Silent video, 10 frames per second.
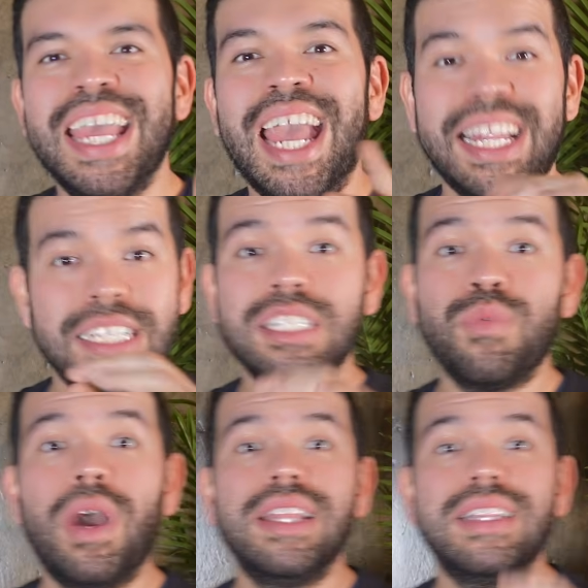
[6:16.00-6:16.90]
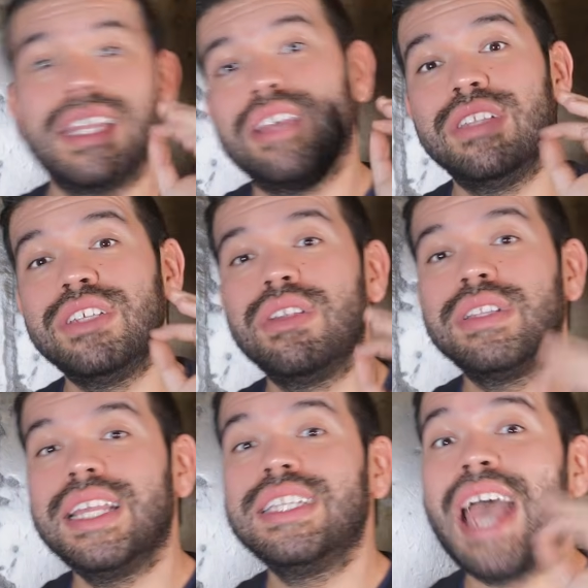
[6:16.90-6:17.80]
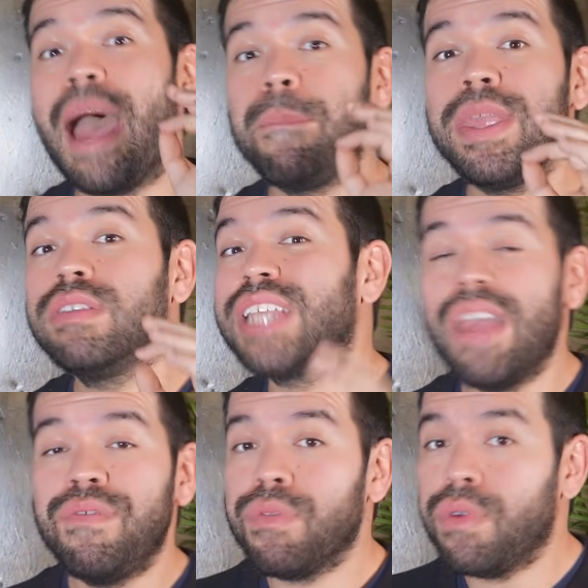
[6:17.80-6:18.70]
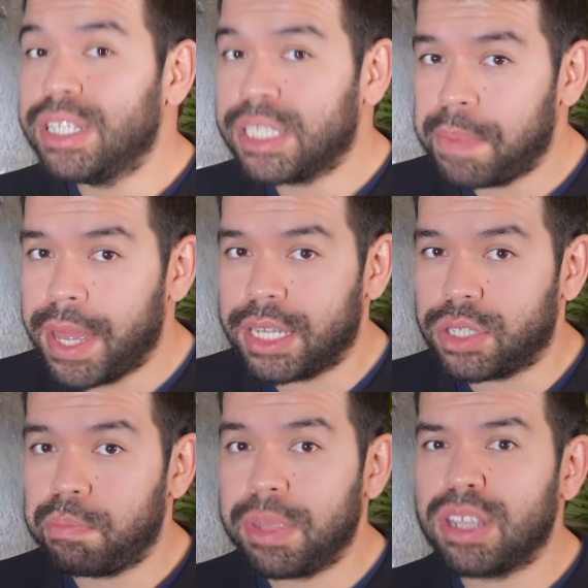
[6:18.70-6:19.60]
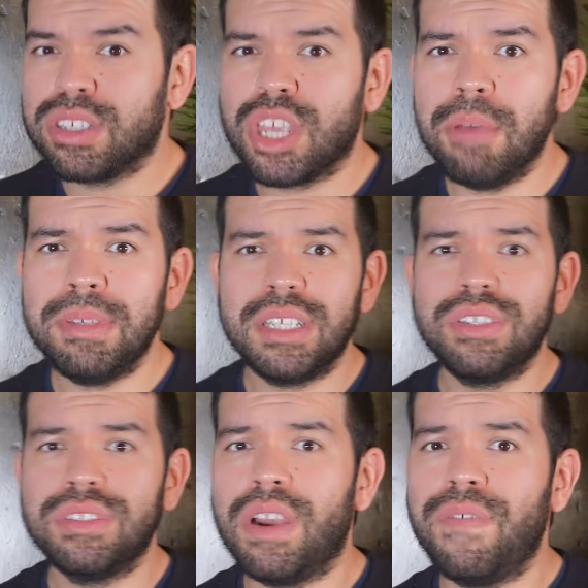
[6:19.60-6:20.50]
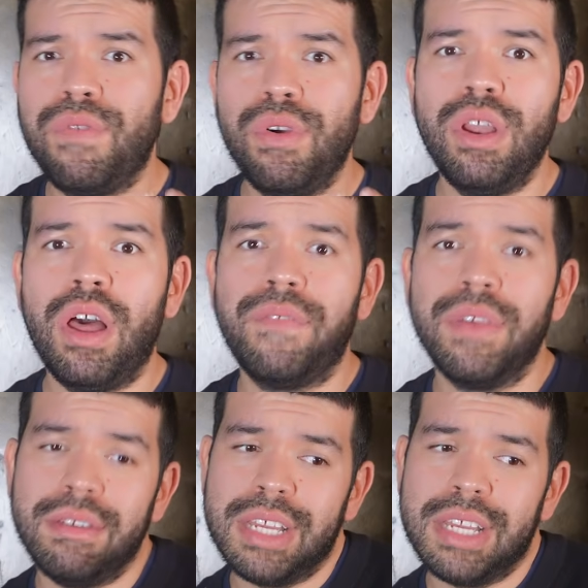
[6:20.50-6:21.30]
And this is why the conditional tense appears everywhere in Spanish, because conversations are full of